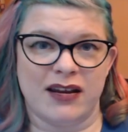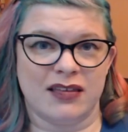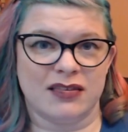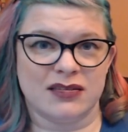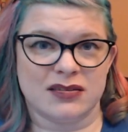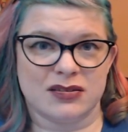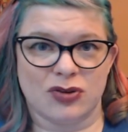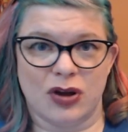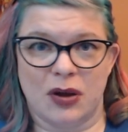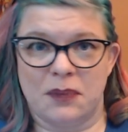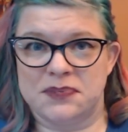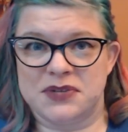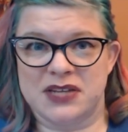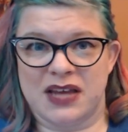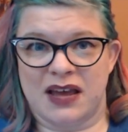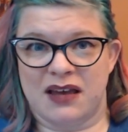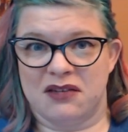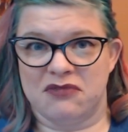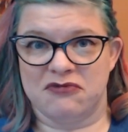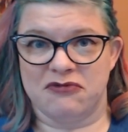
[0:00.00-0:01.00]
the script
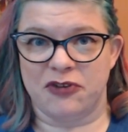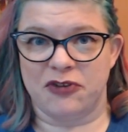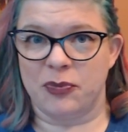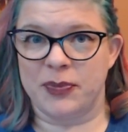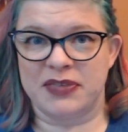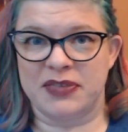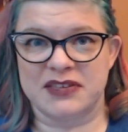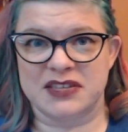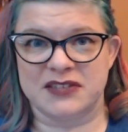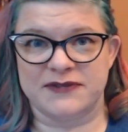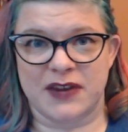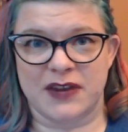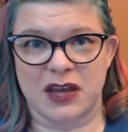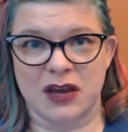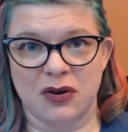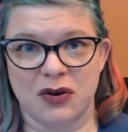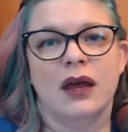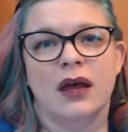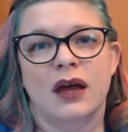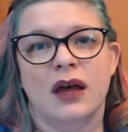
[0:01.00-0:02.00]
and filming this
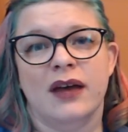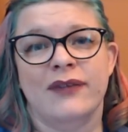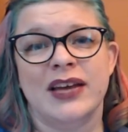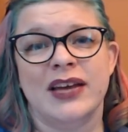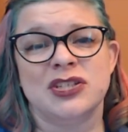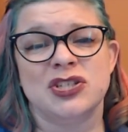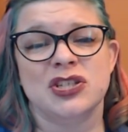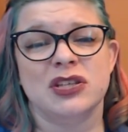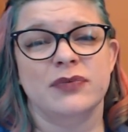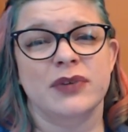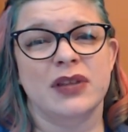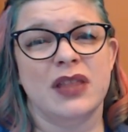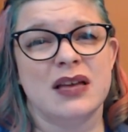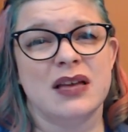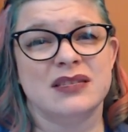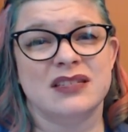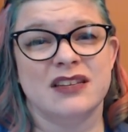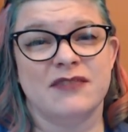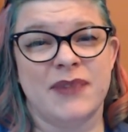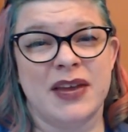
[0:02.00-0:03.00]
video, I've actually
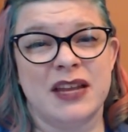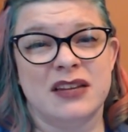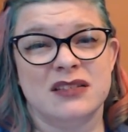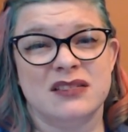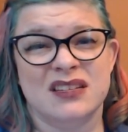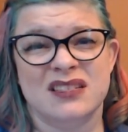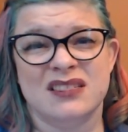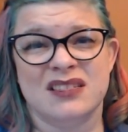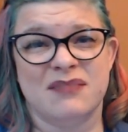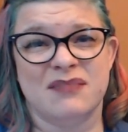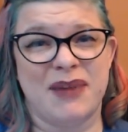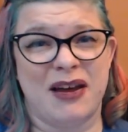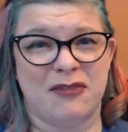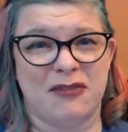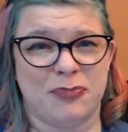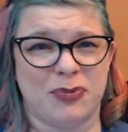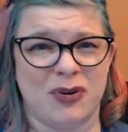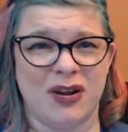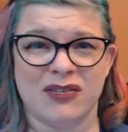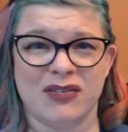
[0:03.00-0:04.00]
realized I've made a decent amount
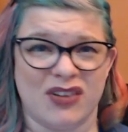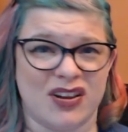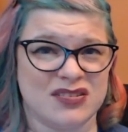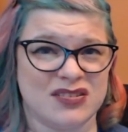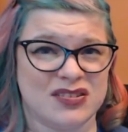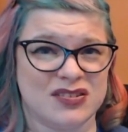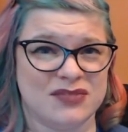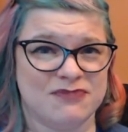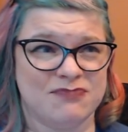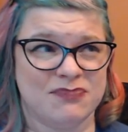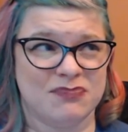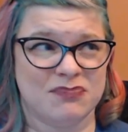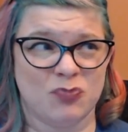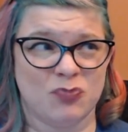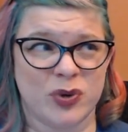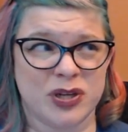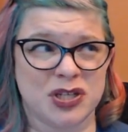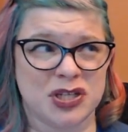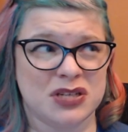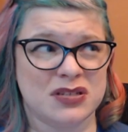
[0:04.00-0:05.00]
of progress,
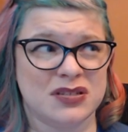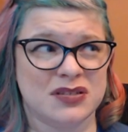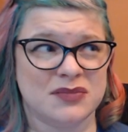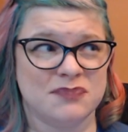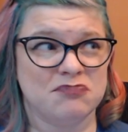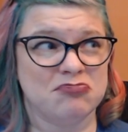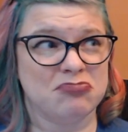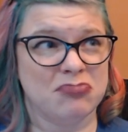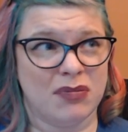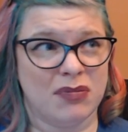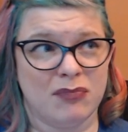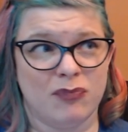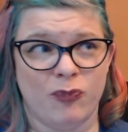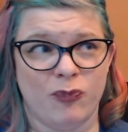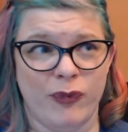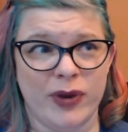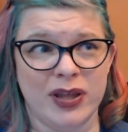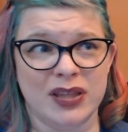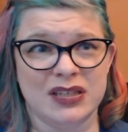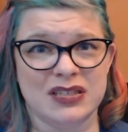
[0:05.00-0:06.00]
which is
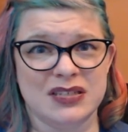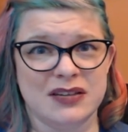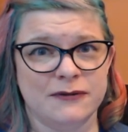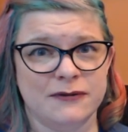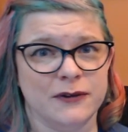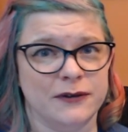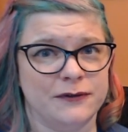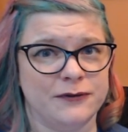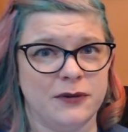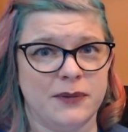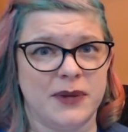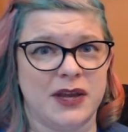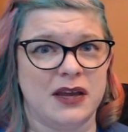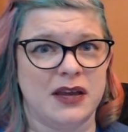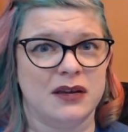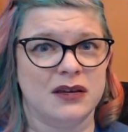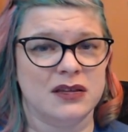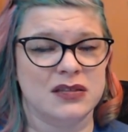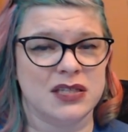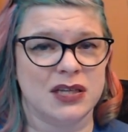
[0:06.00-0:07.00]
really different for
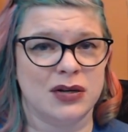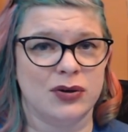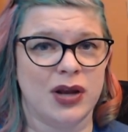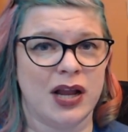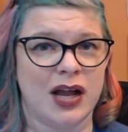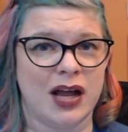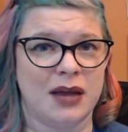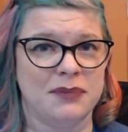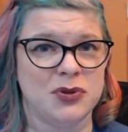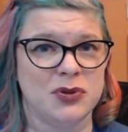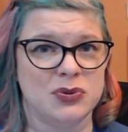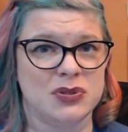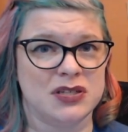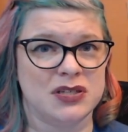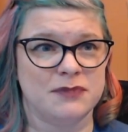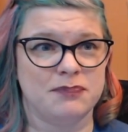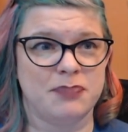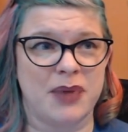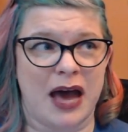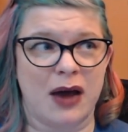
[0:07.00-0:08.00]
me, considering I'm used
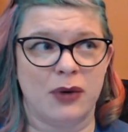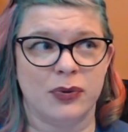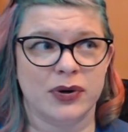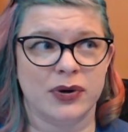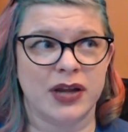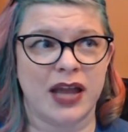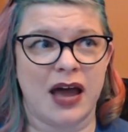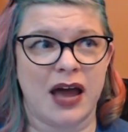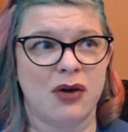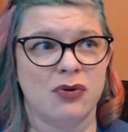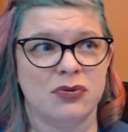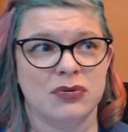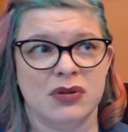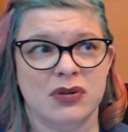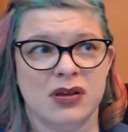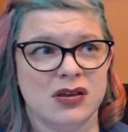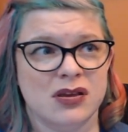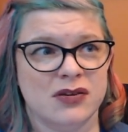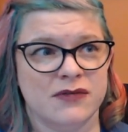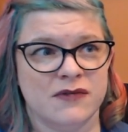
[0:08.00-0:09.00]
to powering out
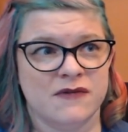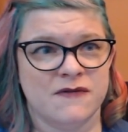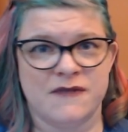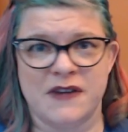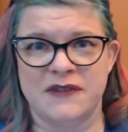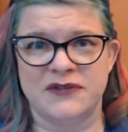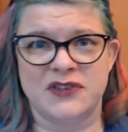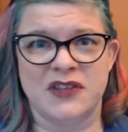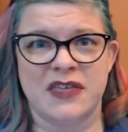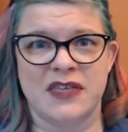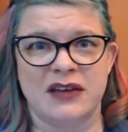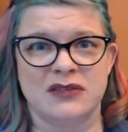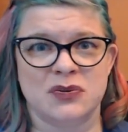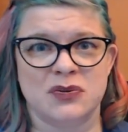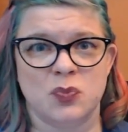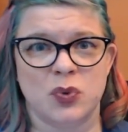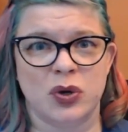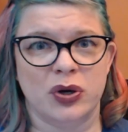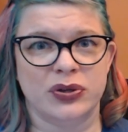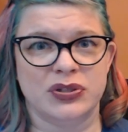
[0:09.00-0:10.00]
50,000
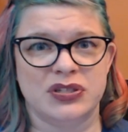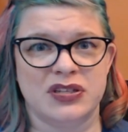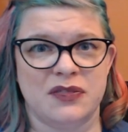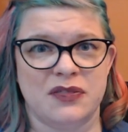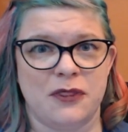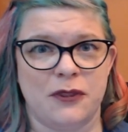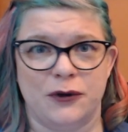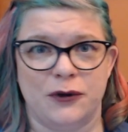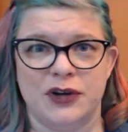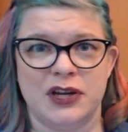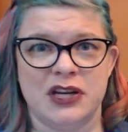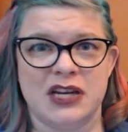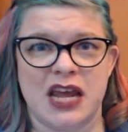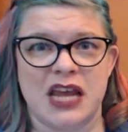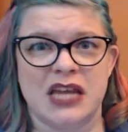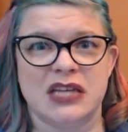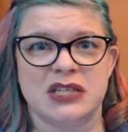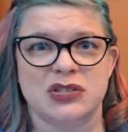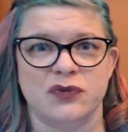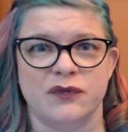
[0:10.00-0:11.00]
words in 30
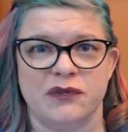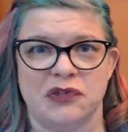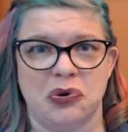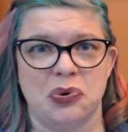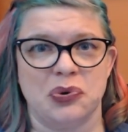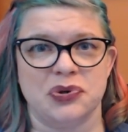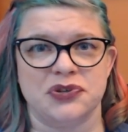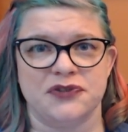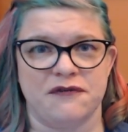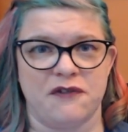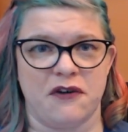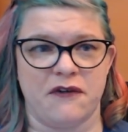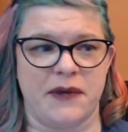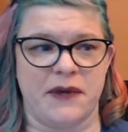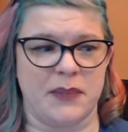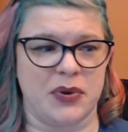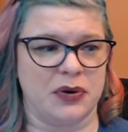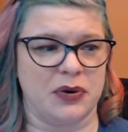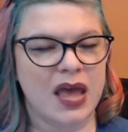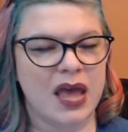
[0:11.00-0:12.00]
days over the course of
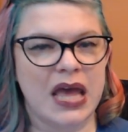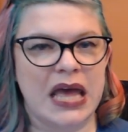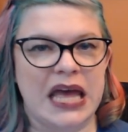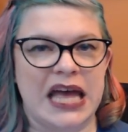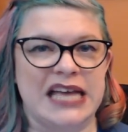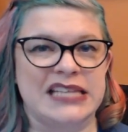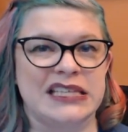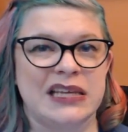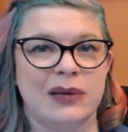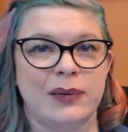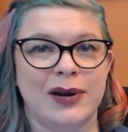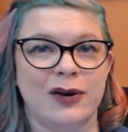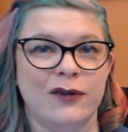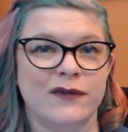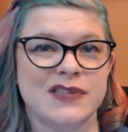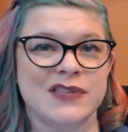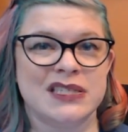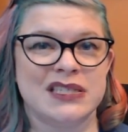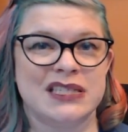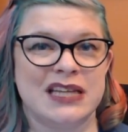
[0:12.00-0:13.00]
November. As I went
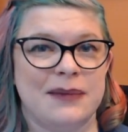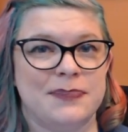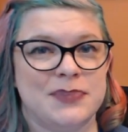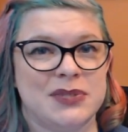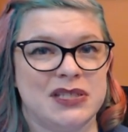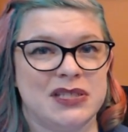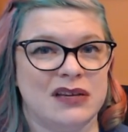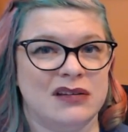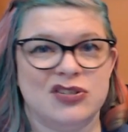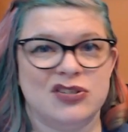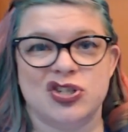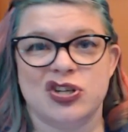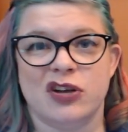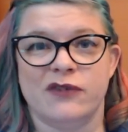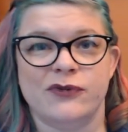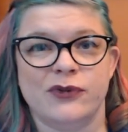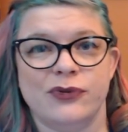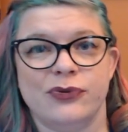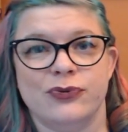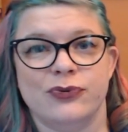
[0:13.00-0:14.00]
over the steps and
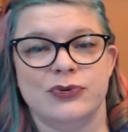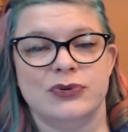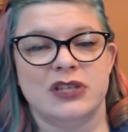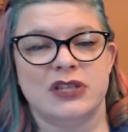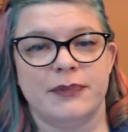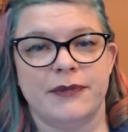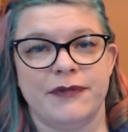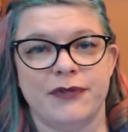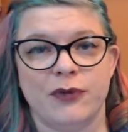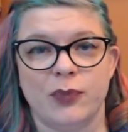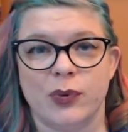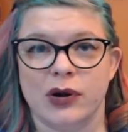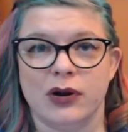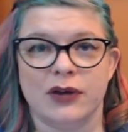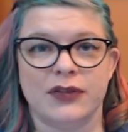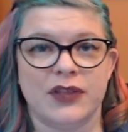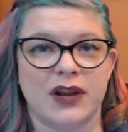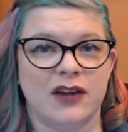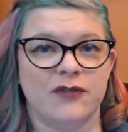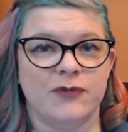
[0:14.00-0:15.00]
shuffled through some of the work
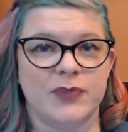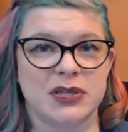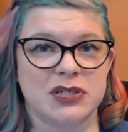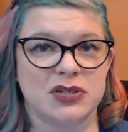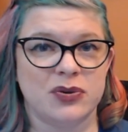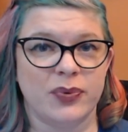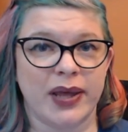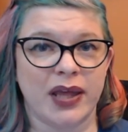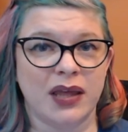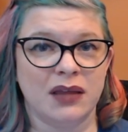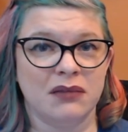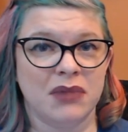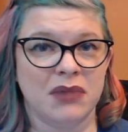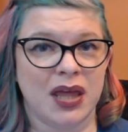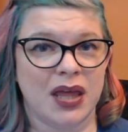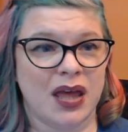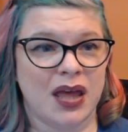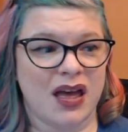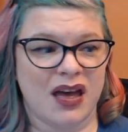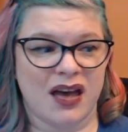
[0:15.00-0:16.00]
that I've been doing,
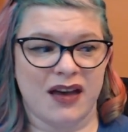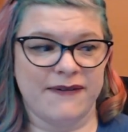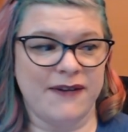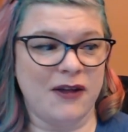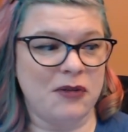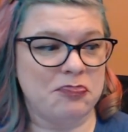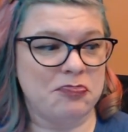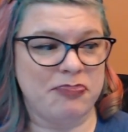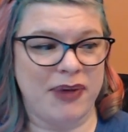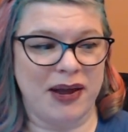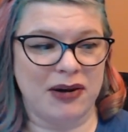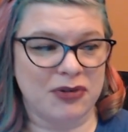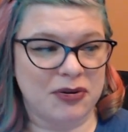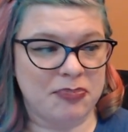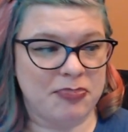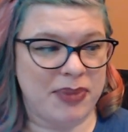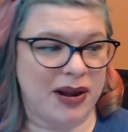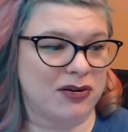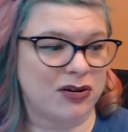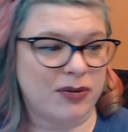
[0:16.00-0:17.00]
I felt better and
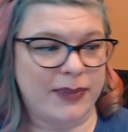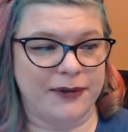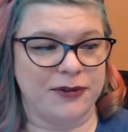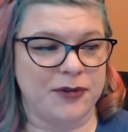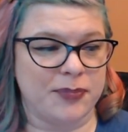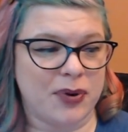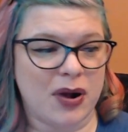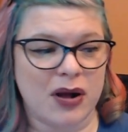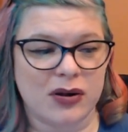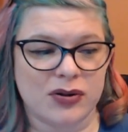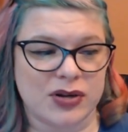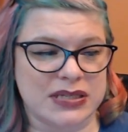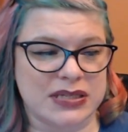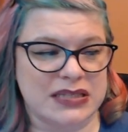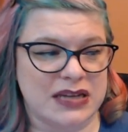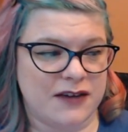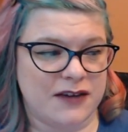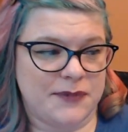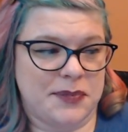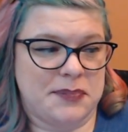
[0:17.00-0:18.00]
better about the progress
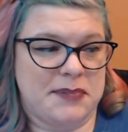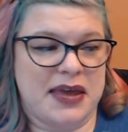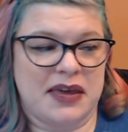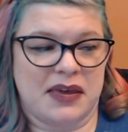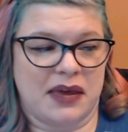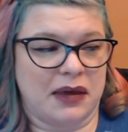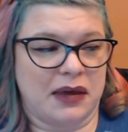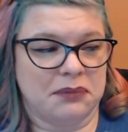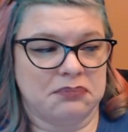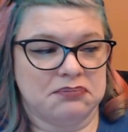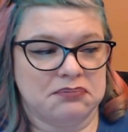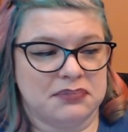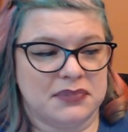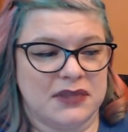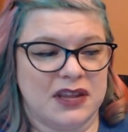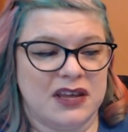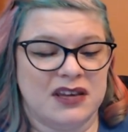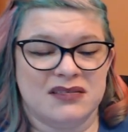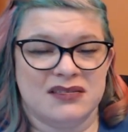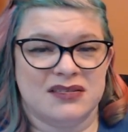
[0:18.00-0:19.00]
that I've been making.
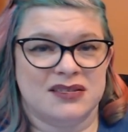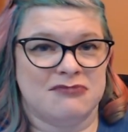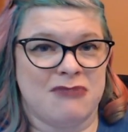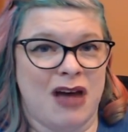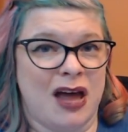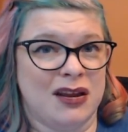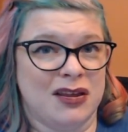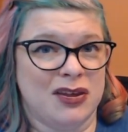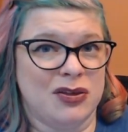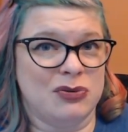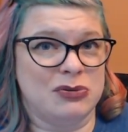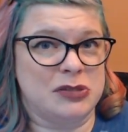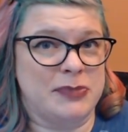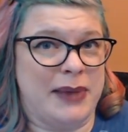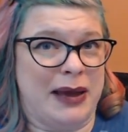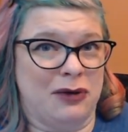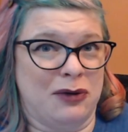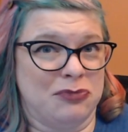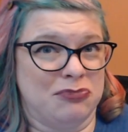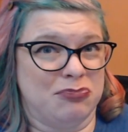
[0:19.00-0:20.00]
It's not a huge
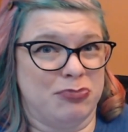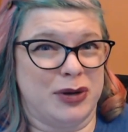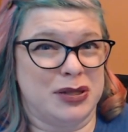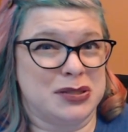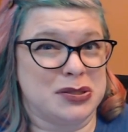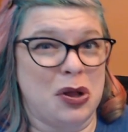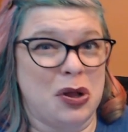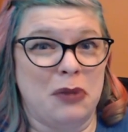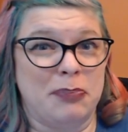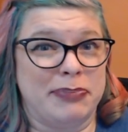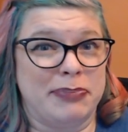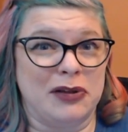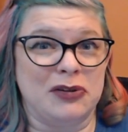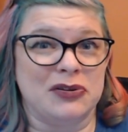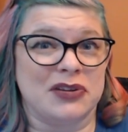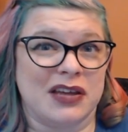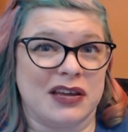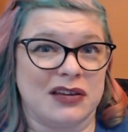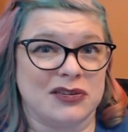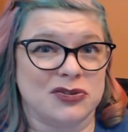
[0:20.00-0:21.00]
amount, but it's all
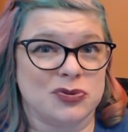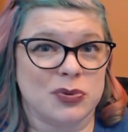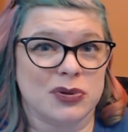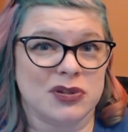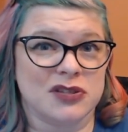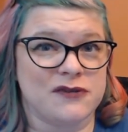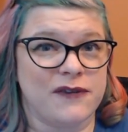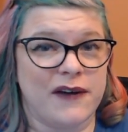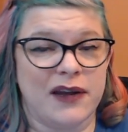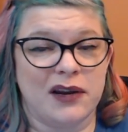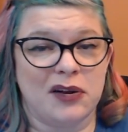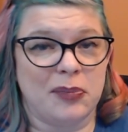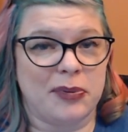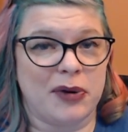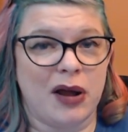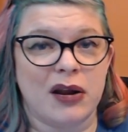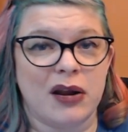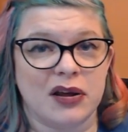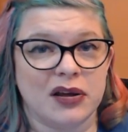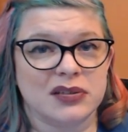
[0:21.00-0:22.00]
building towards a final
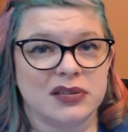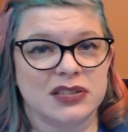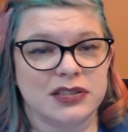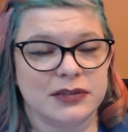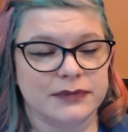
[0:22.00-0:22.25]
product.